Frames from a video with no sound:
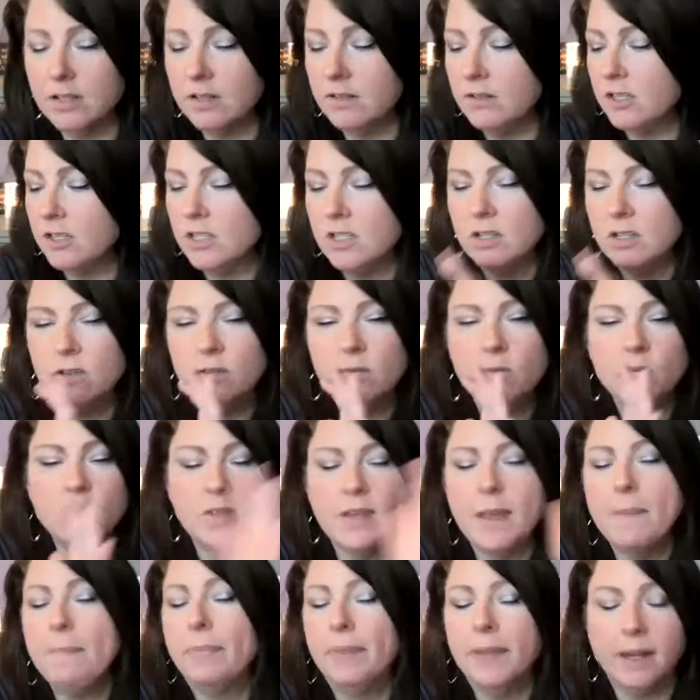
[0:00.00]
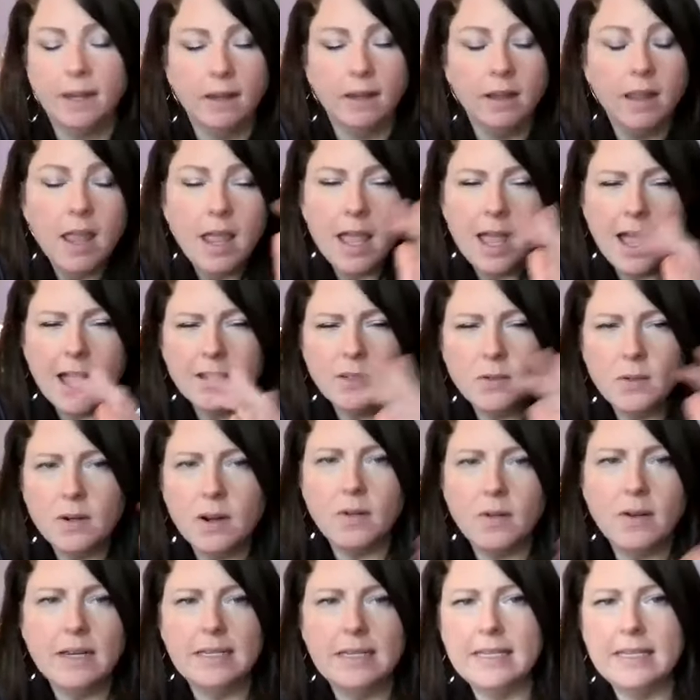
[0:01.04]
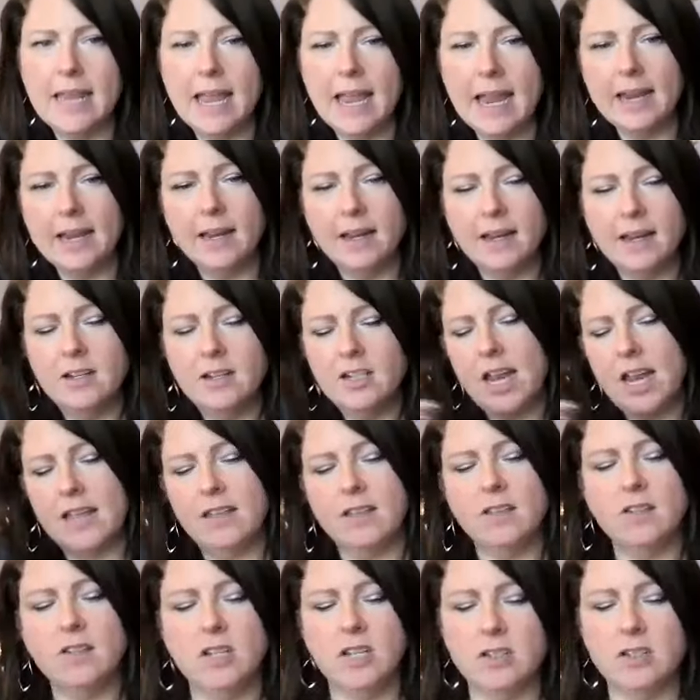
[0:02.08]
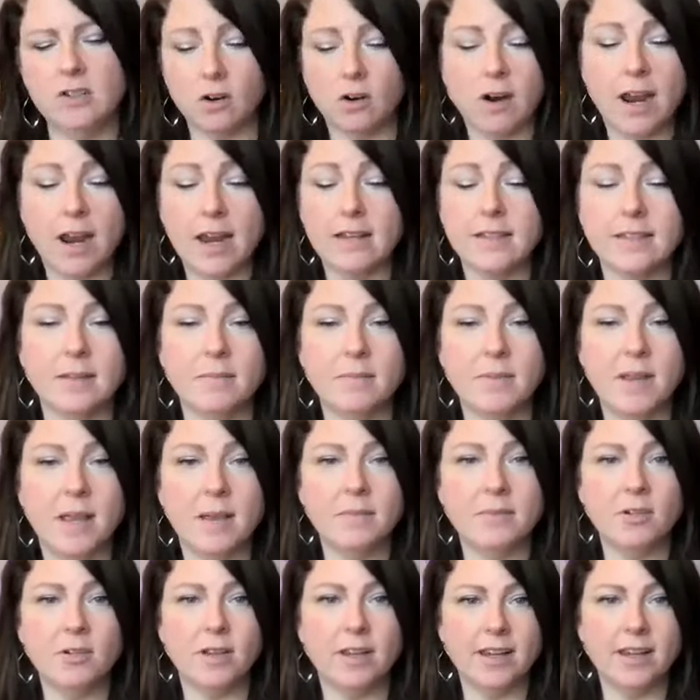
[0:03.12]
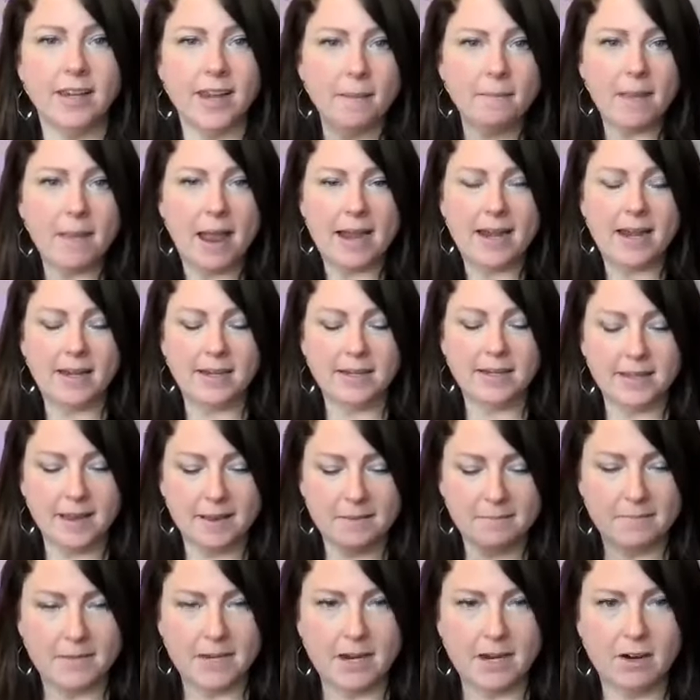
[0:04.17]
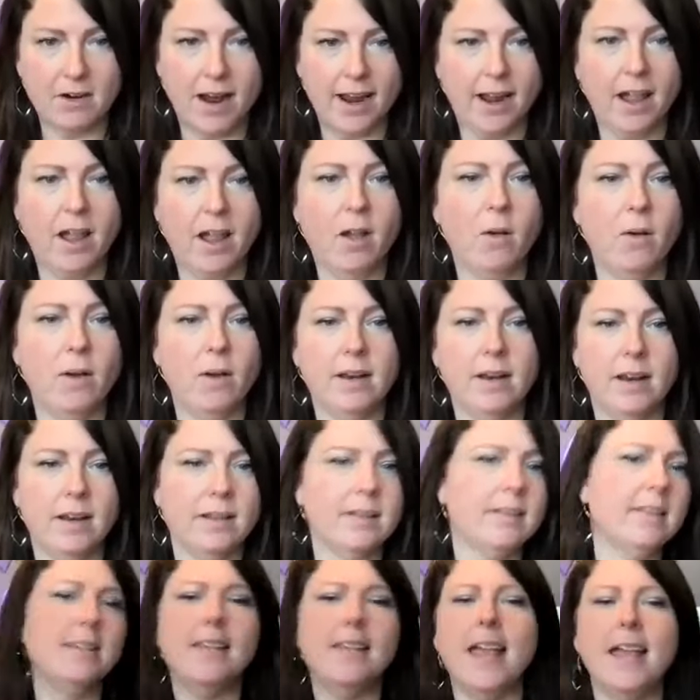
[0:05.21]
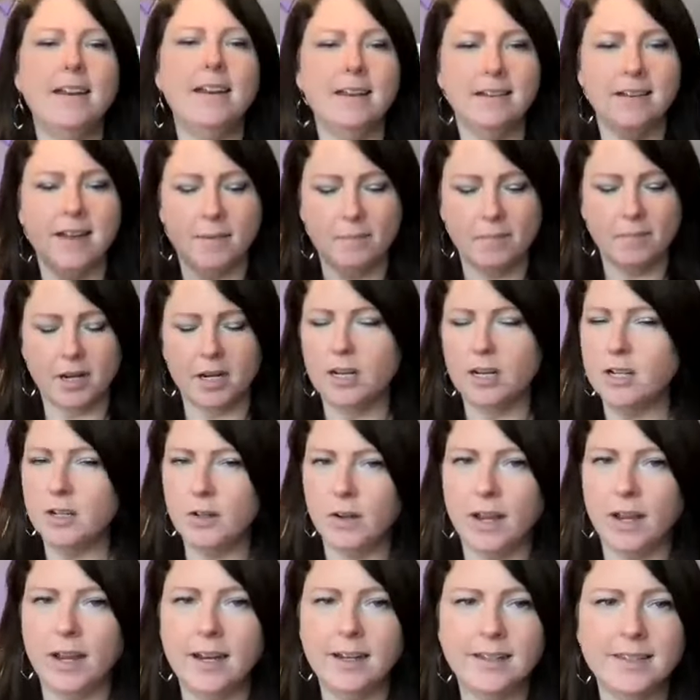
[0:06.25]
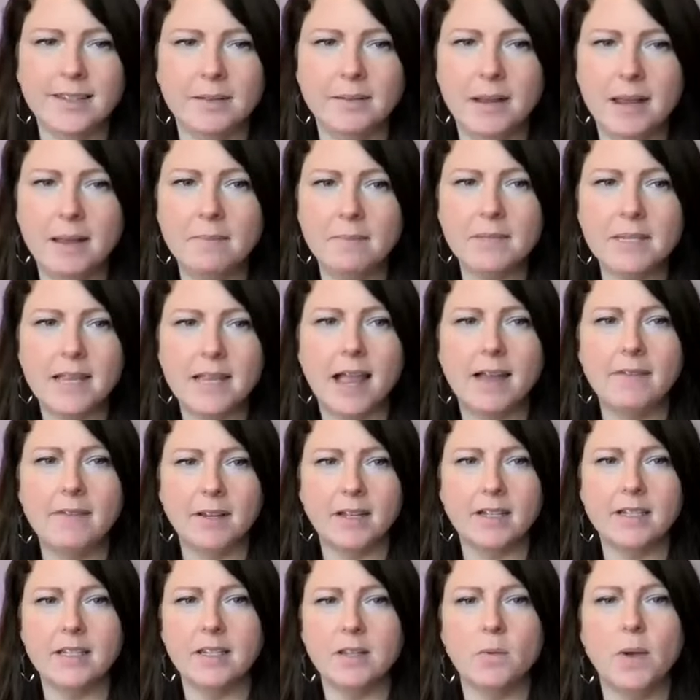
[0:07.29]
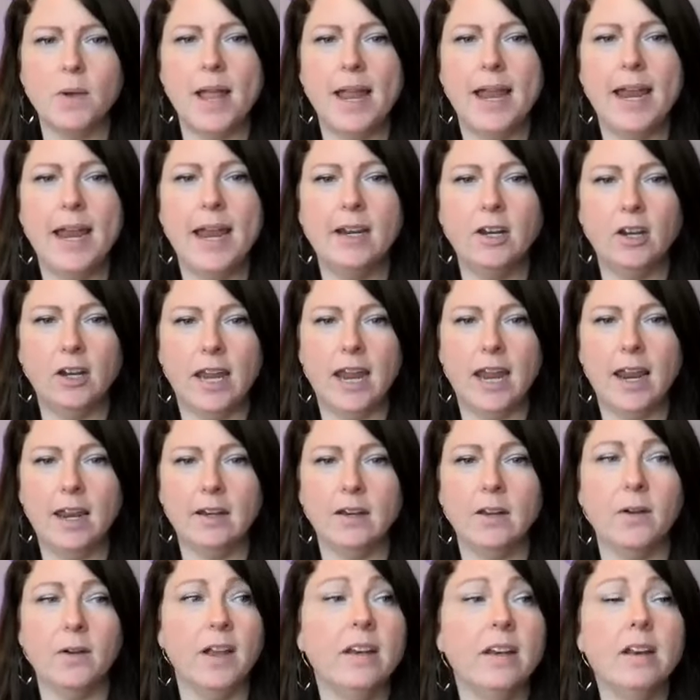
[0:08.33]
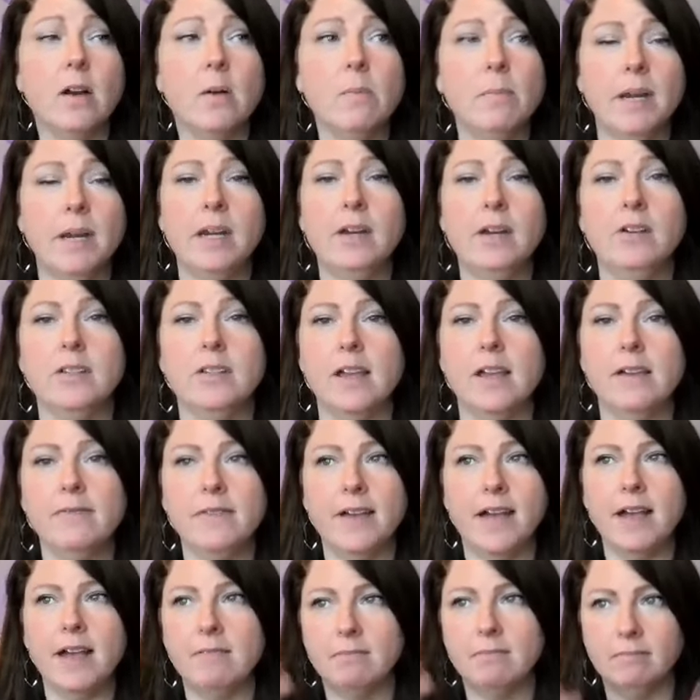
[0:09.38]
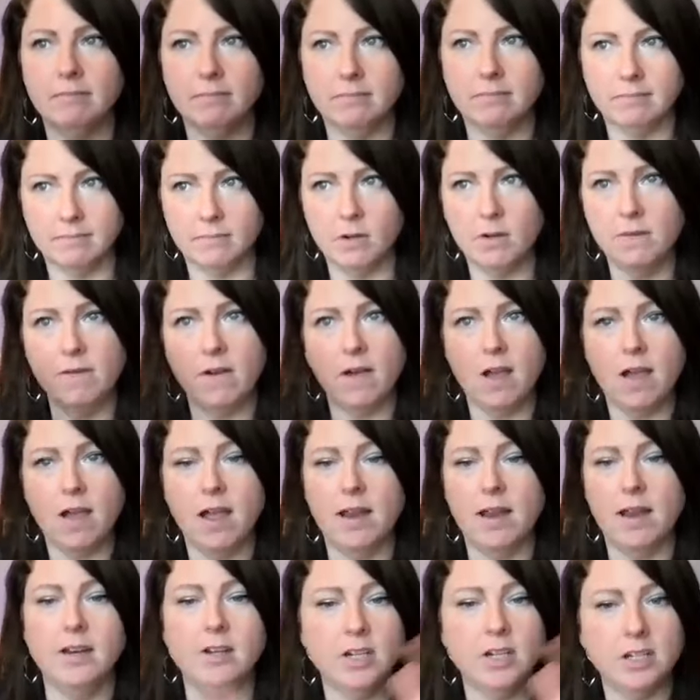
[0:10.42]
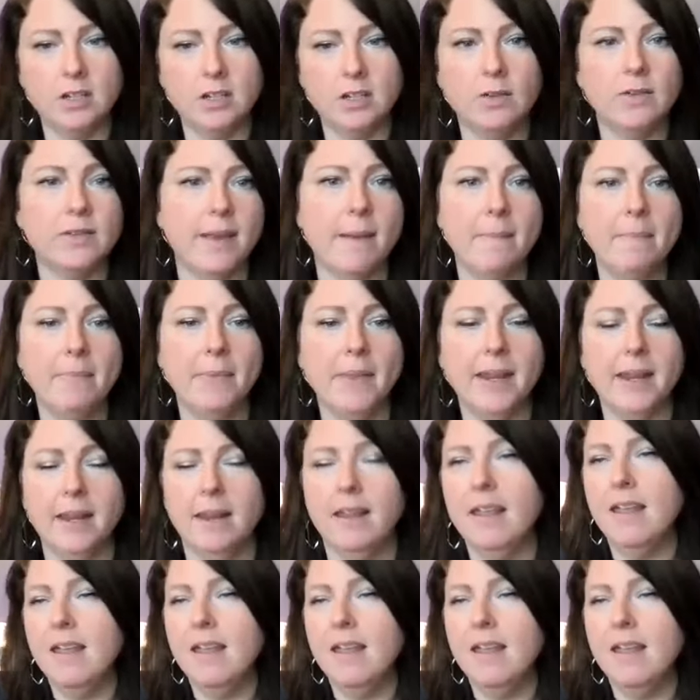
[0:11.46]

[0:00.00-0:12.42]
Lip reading: Just do something. That's what I always say. Challenges are great. Sometimes you're like, yep, I needed something. Here I go. And it's set and I'm going to do it. And sometimes life gets in the way and you can't do it. Don't beat yourself up. Move on and just do something.